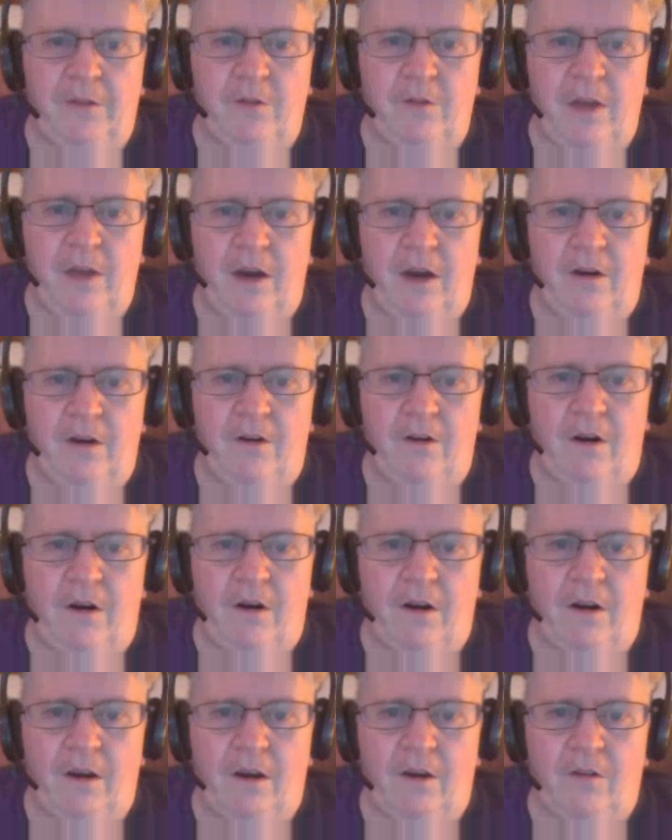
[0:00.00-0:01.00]
through the
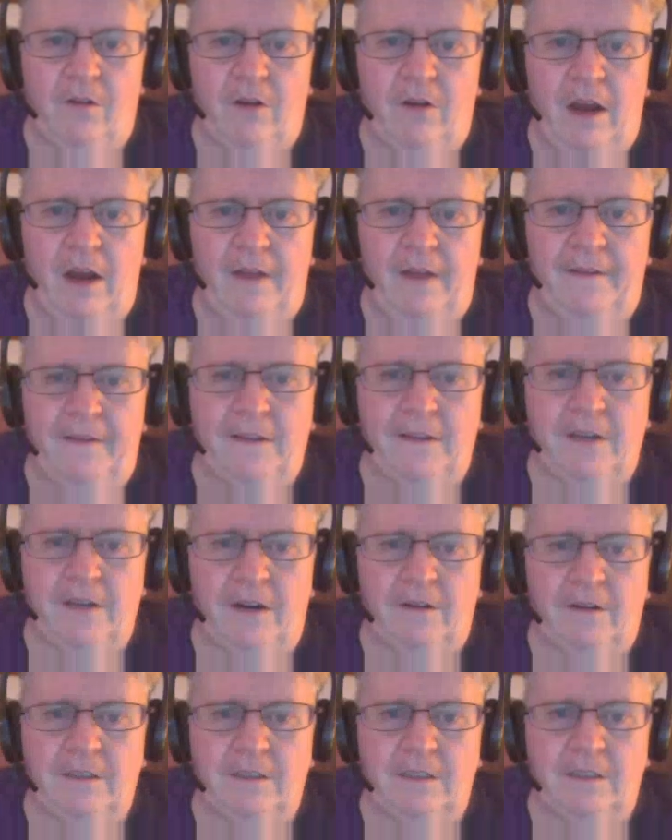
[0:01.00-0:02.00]
Underdark, creating the
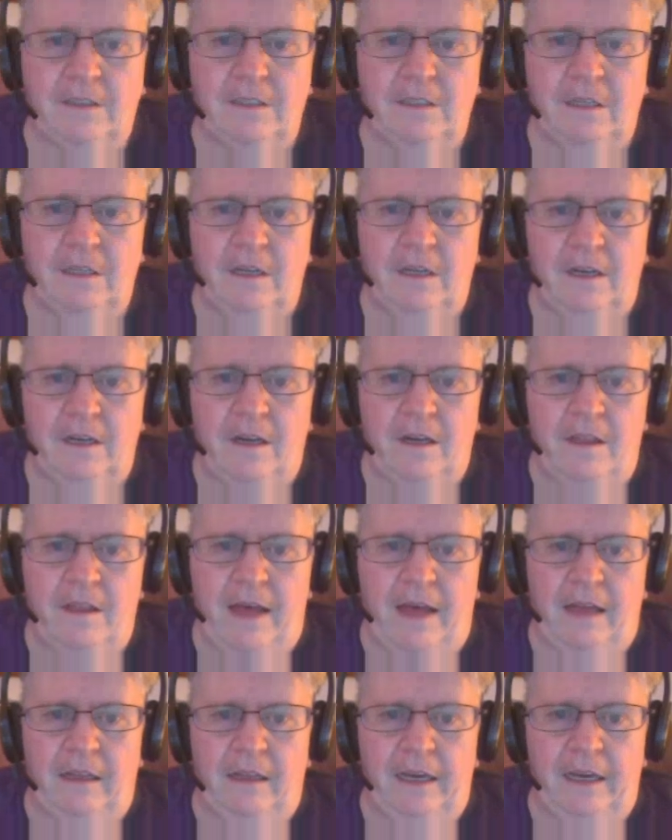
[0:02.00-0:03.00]
tunnels
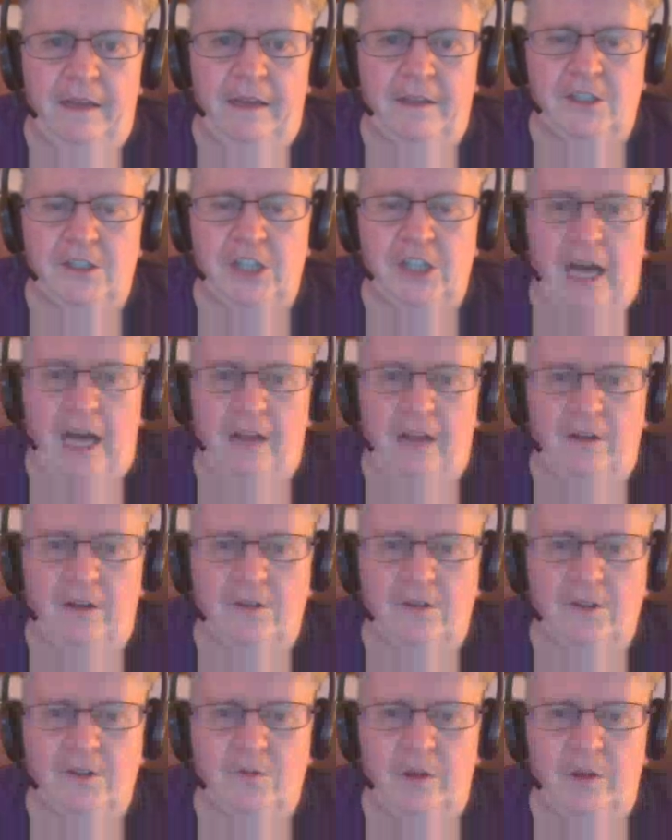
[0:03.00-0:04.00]
that link the
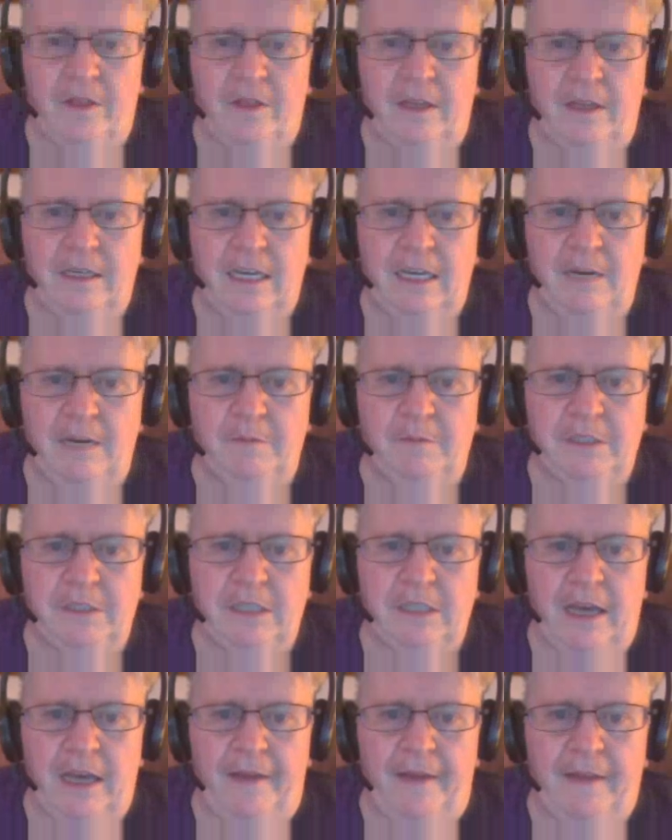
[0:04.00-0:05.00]
shallows with the
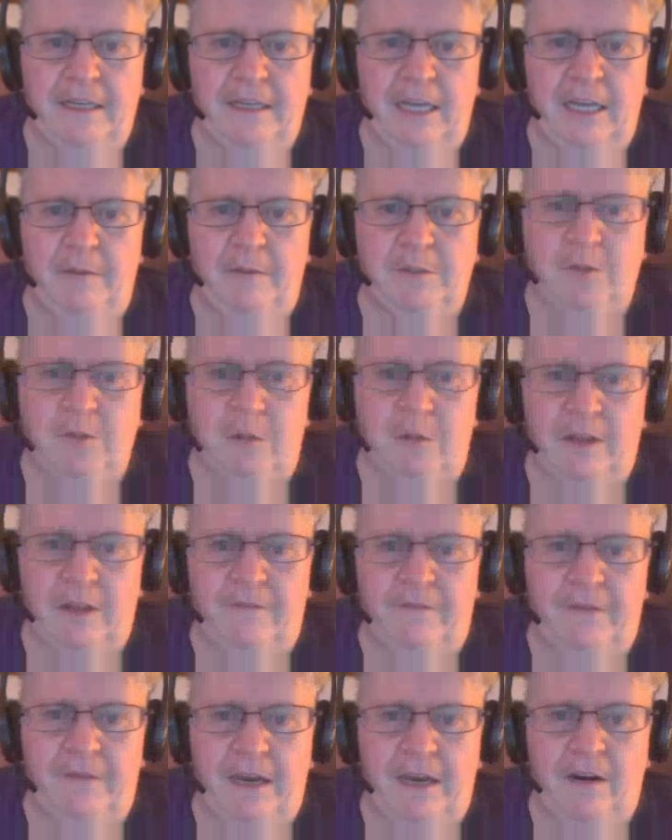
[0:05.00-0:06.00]
deeps, and the deeps with
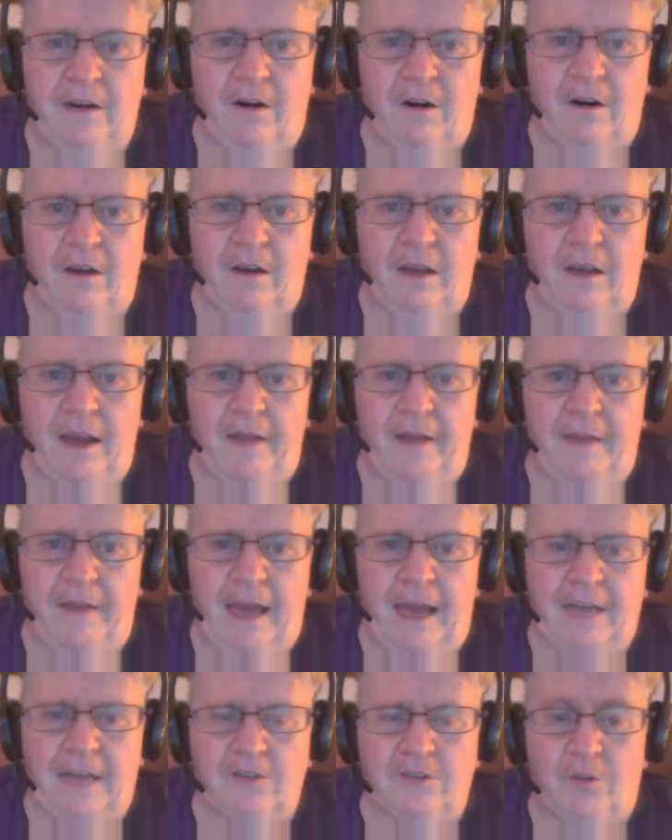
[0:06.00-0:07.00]
the Feydark and
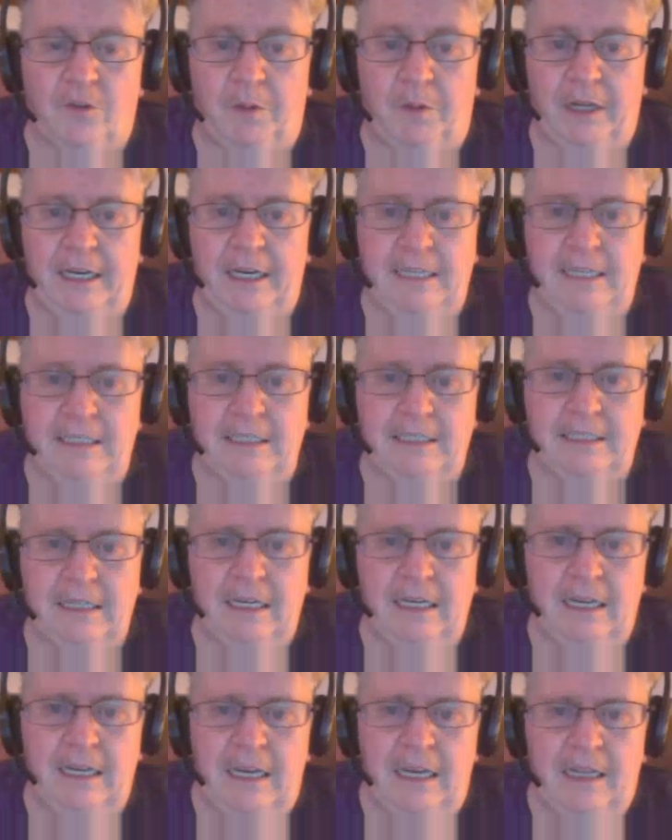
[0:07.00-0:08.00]
the astral planes.
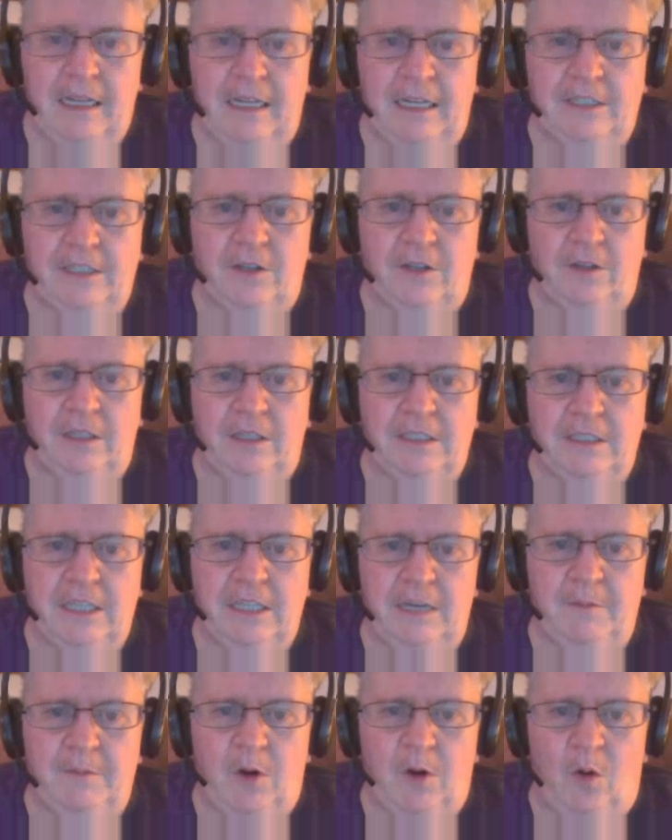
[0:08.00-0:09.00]
They certainly
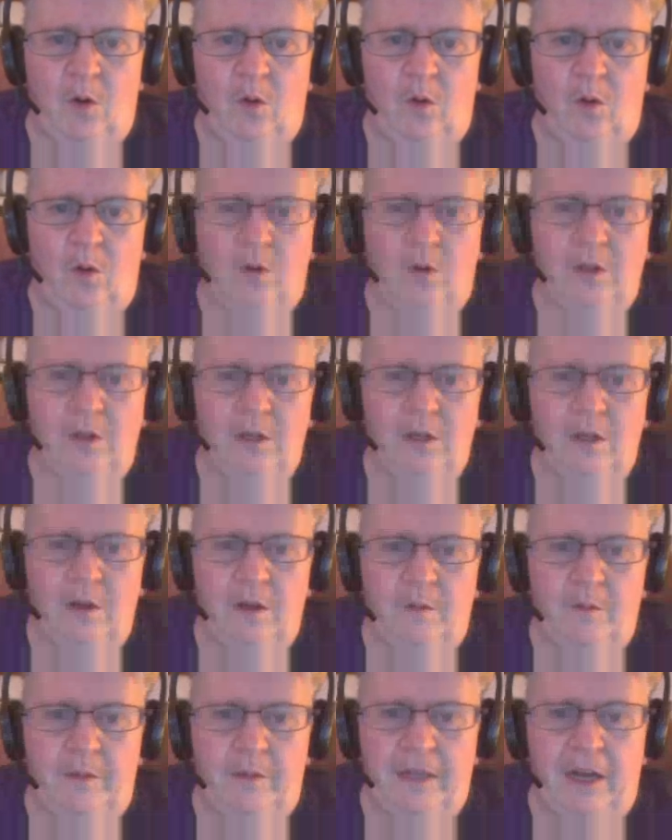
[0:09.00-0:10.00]
seem old,
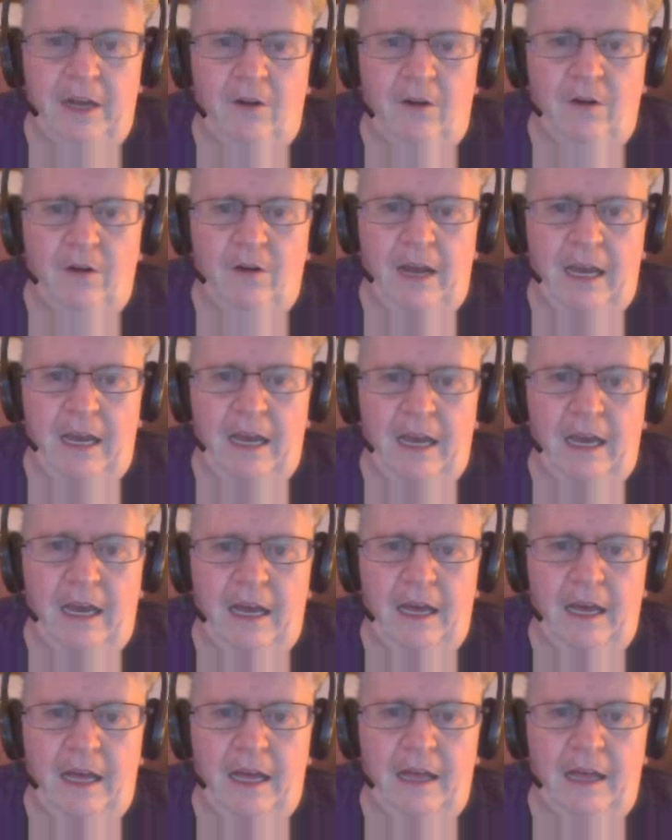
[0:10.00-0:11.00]
but they don't
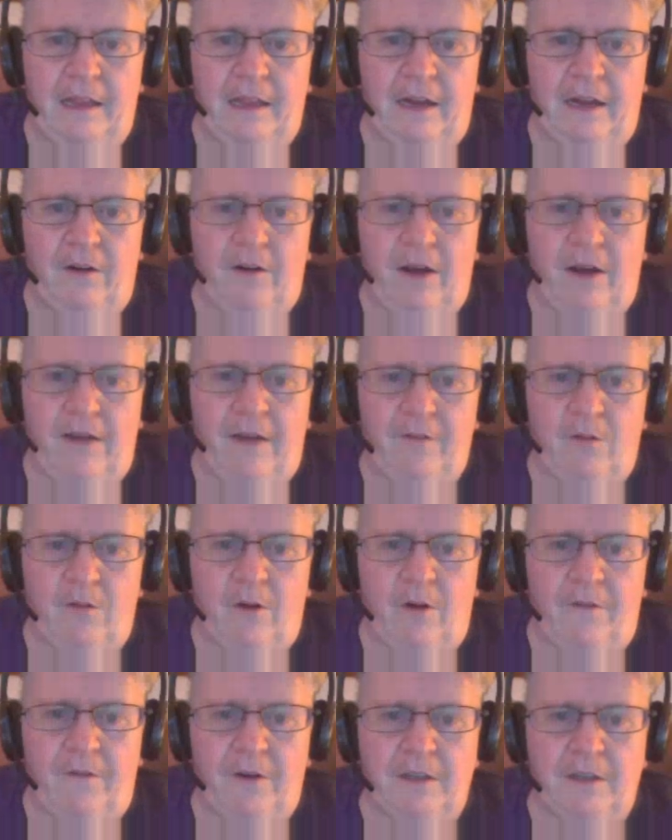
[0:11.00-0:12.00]
have the
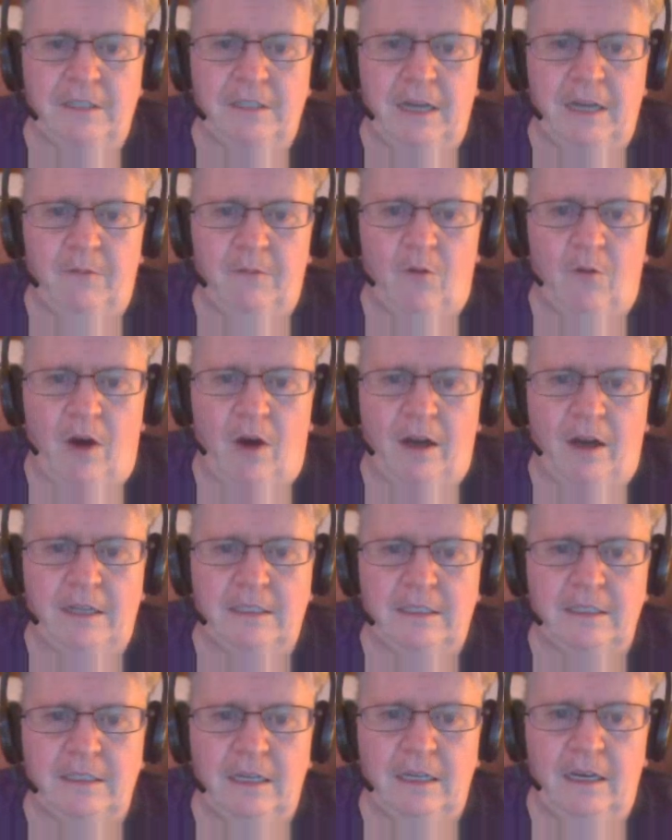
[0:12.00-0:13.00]
rough, untamed
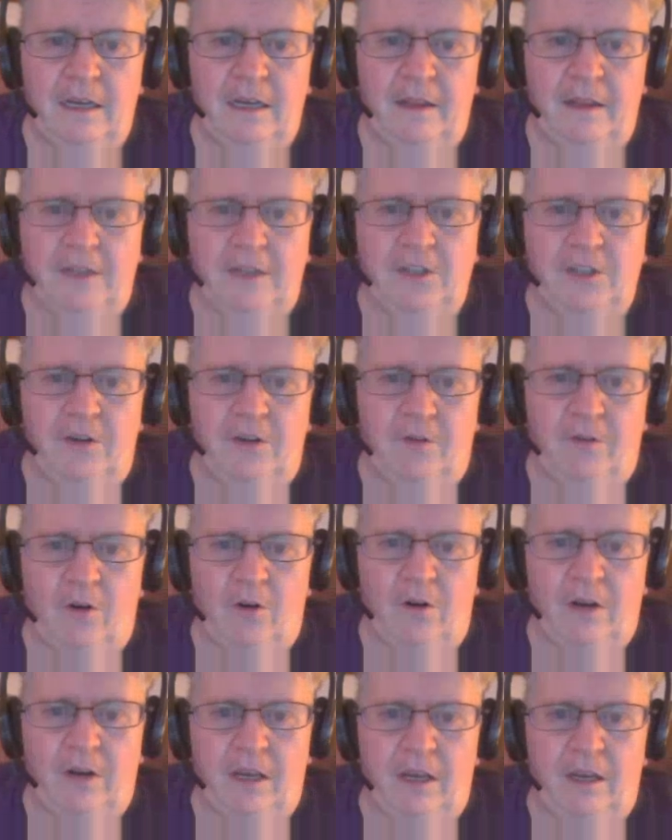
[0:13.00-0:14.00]
rawness that you have
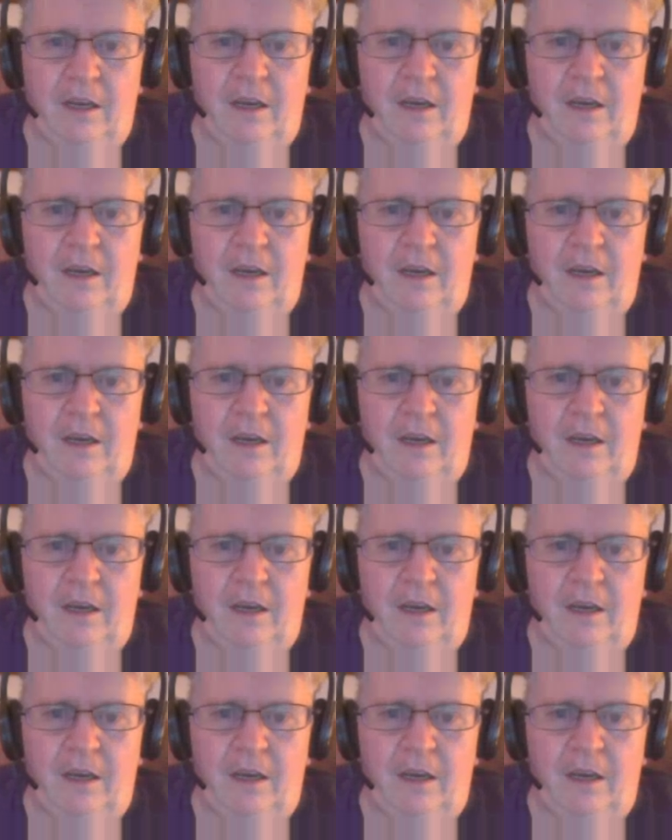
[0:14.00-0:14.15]
heard